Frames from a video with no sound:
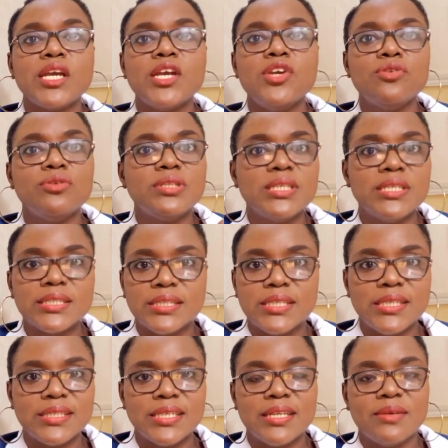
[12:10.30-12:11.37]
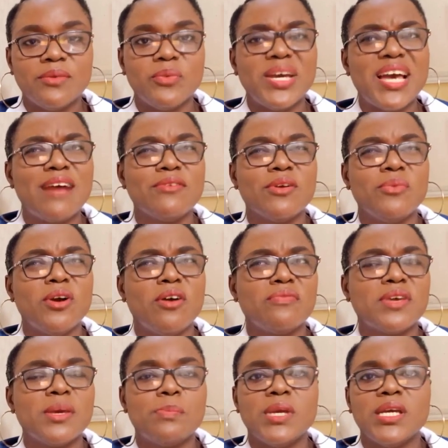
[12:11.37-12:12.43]
You know this season we have a way
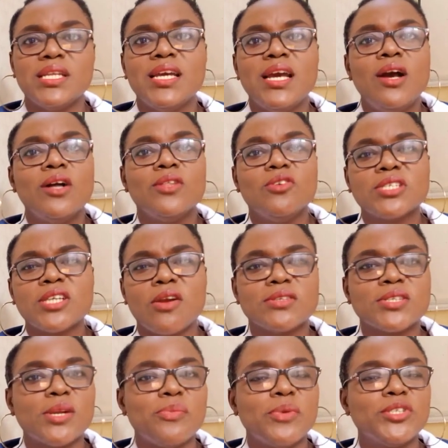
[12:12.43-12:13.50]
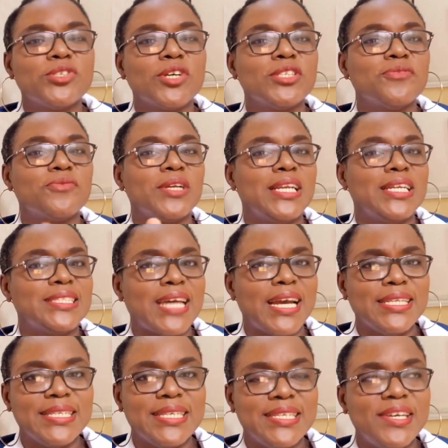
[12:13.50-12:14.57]
of keeping those kind of celebrations for later
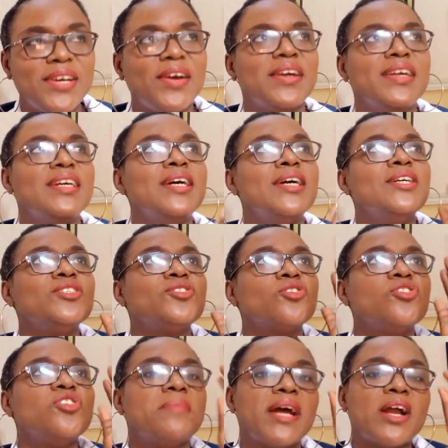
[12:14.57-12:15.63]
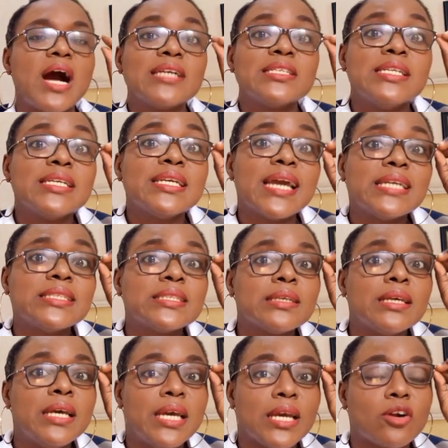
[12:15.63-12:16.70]
in the year, so you might actually
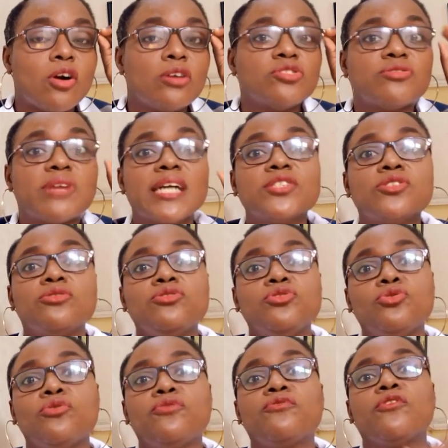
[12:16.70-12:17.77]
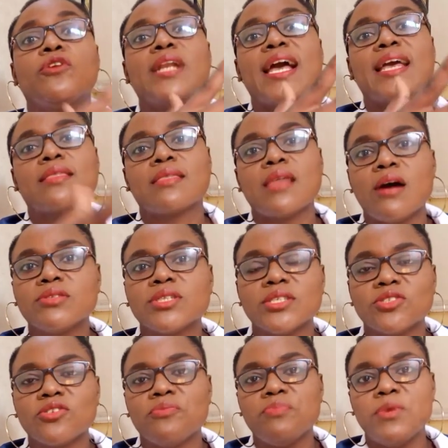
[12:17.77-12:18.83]
get a contract to do for like
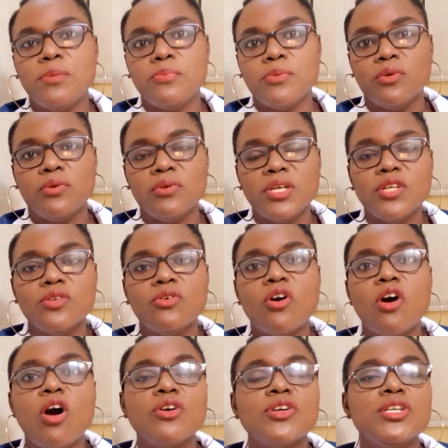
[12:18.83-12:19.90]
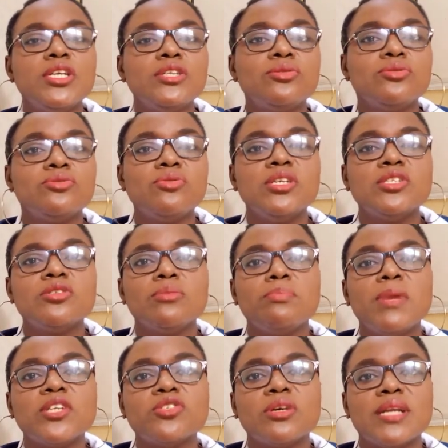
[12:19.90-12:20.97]
thousands of people. You know all you need to do is to
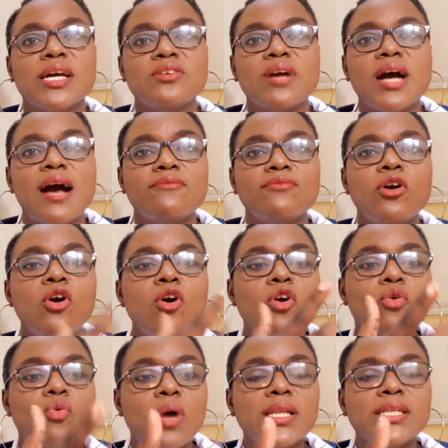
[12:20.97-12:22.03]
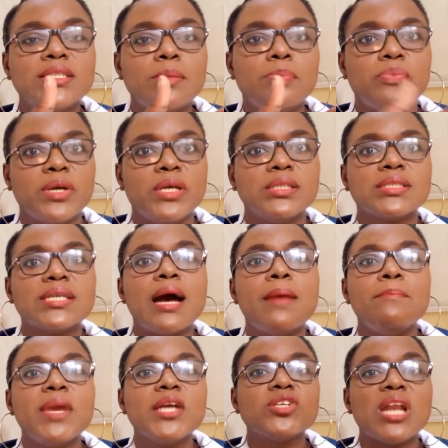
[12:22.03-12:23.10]
make sure that you have quality prints
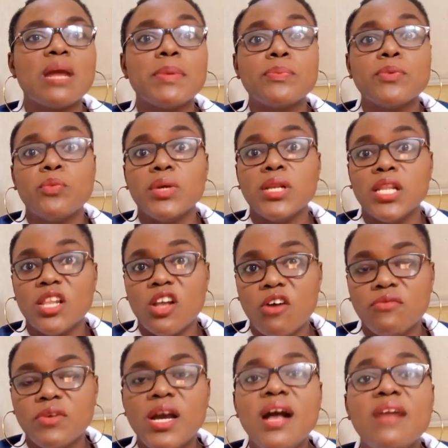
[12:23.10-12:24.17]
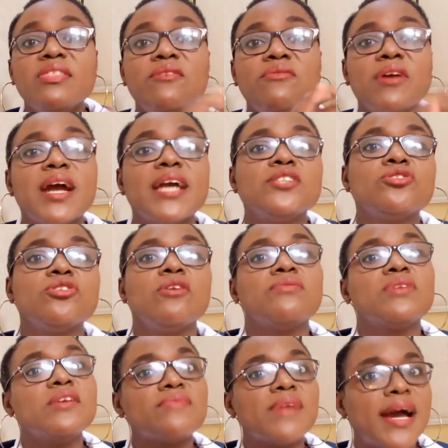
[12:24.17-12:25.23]
and make sure that people will love the variety
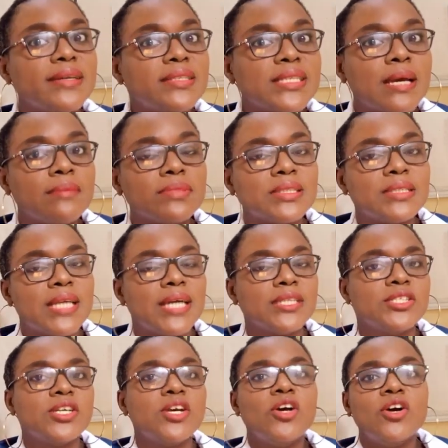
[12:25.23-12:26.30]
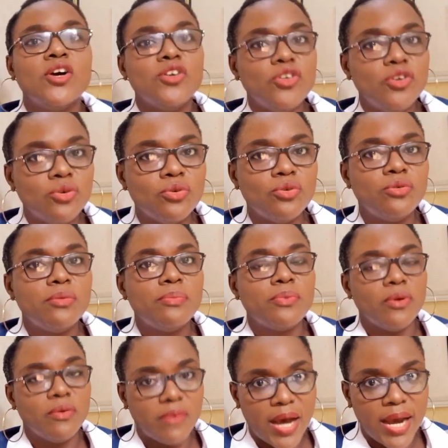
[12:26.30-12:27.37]
of gift items that you
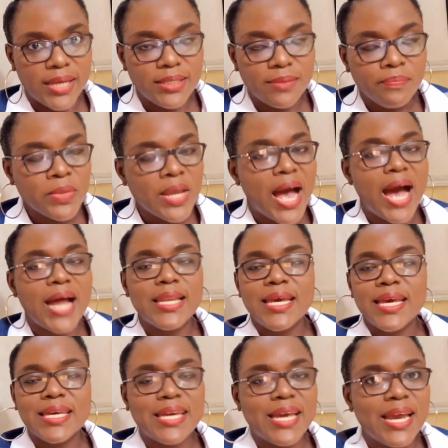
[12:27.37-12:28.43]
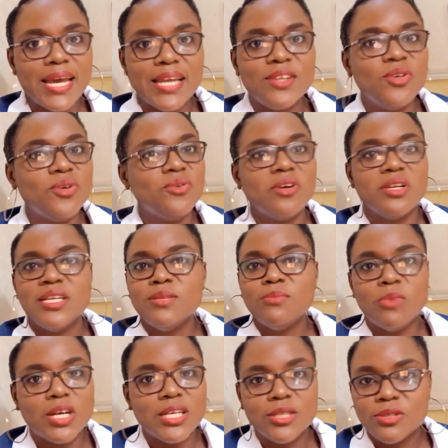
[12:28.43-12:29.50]
provide. And again, you don't need
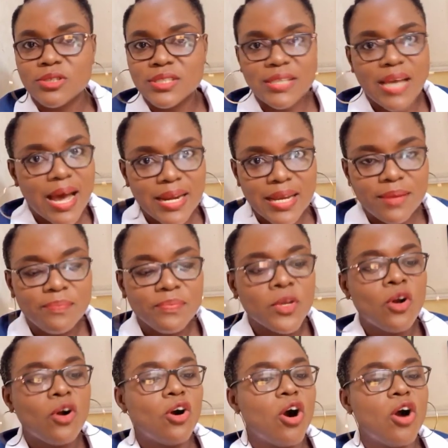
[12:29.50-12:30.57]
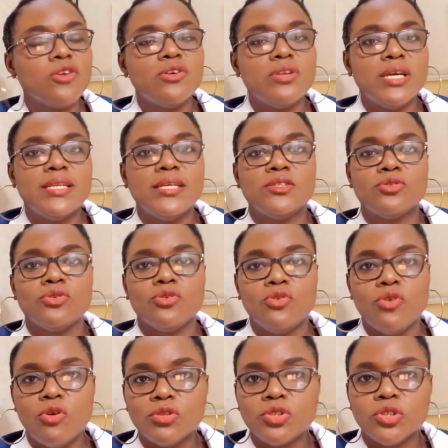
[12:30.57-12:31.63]
money to start it. All you need is to
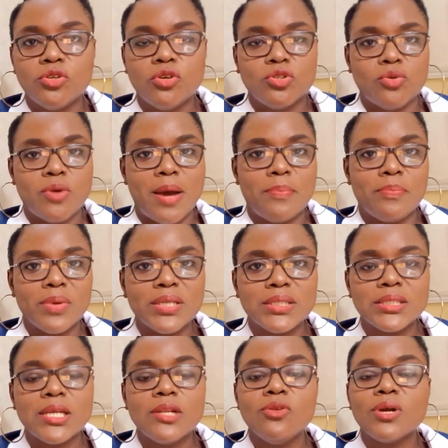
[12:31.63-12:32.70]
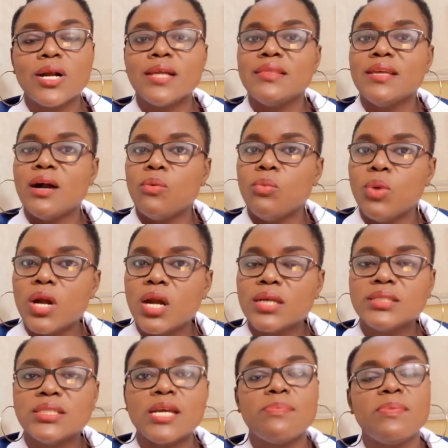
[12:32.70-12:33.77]
go to those who are printing, look at their
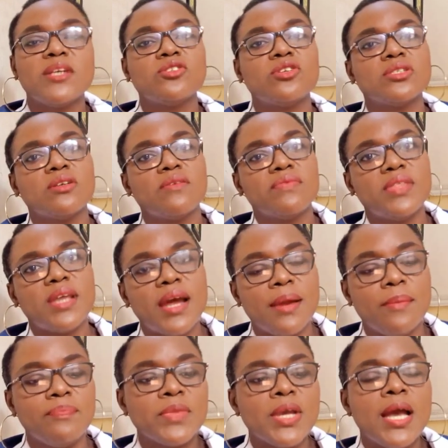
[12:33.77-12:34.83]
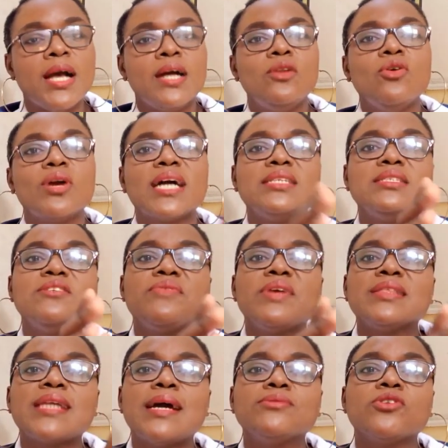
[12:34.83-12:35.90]
work, take pictures of them, look at the
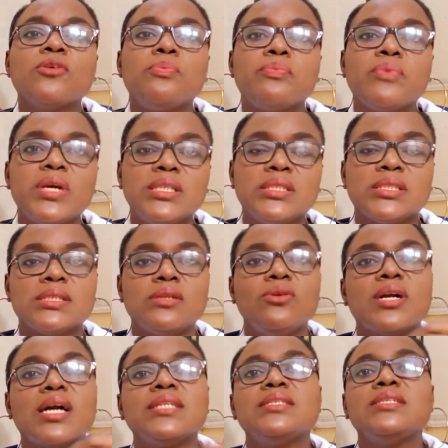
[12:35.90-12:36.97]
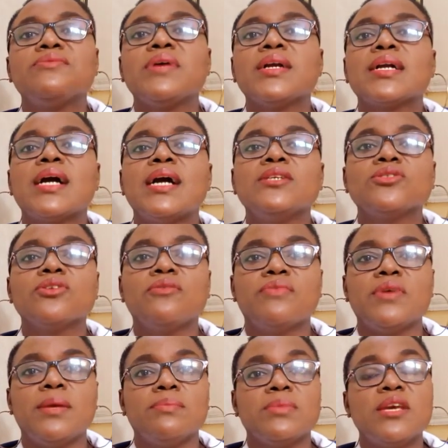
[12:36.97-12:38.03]
different types of prints, look at the different kinds of
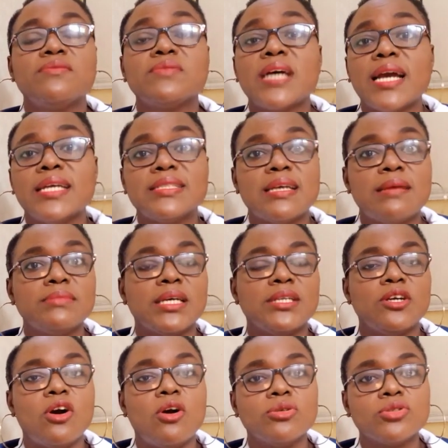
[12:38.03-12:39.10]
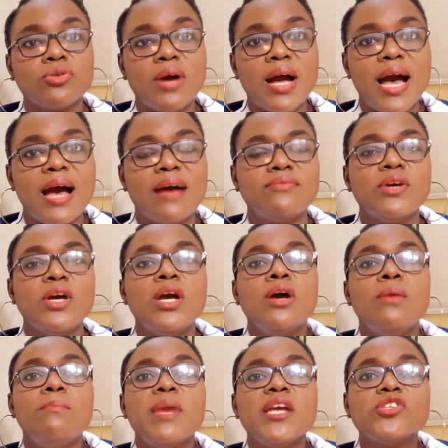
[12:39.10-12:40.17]
um, gift items that they also have.
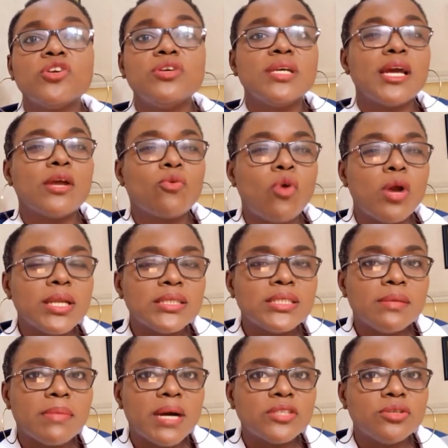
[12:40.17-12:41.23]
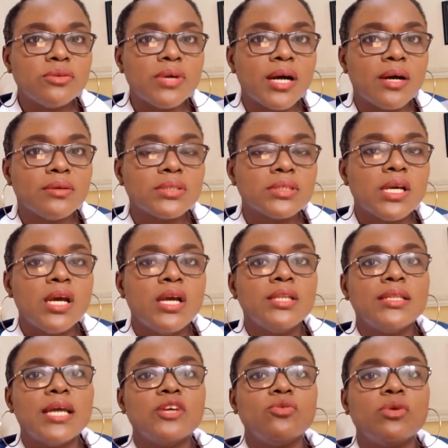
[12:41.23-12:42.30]
Make sure you get quality materials
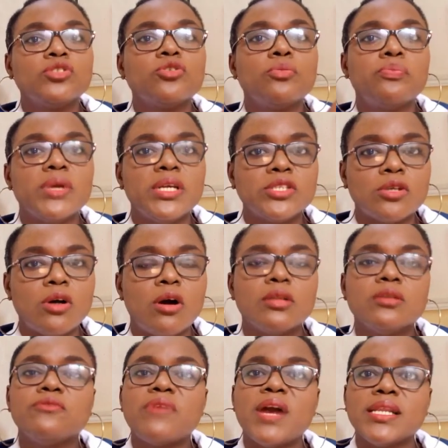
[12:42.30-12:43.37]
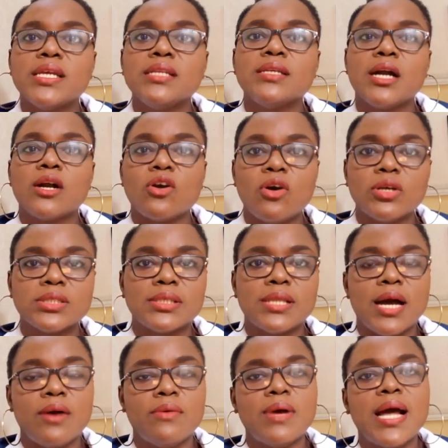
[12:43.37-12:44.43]
that you want to print on, finding their cost
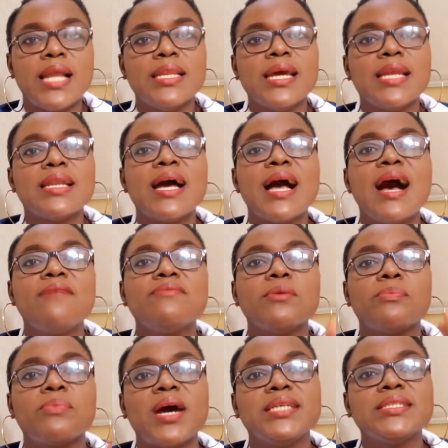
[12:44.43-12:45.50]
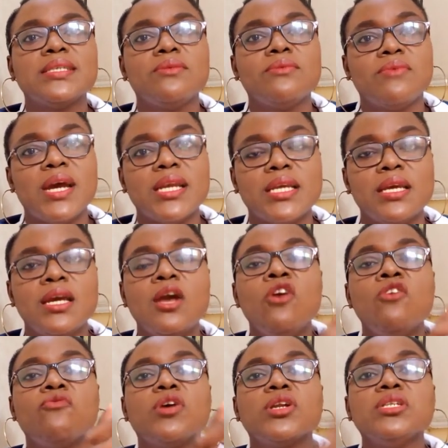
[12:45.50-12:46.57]
now, and then have the pricing ready
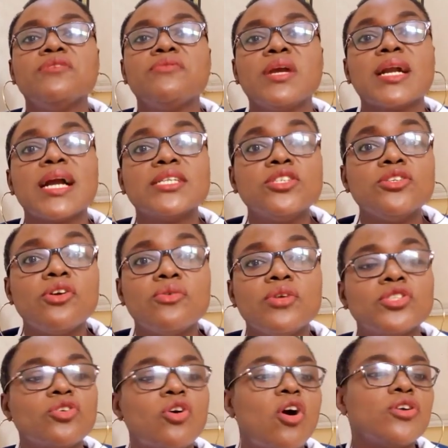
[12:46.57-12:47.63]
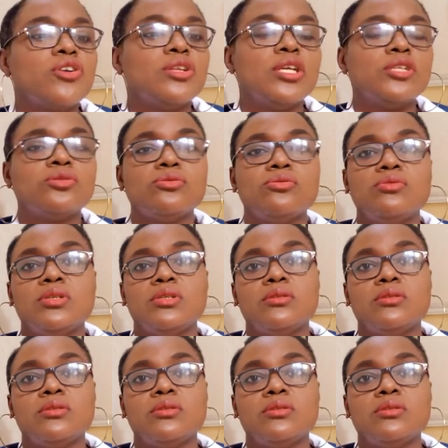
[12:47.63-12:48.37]
for the different categories. So all you need to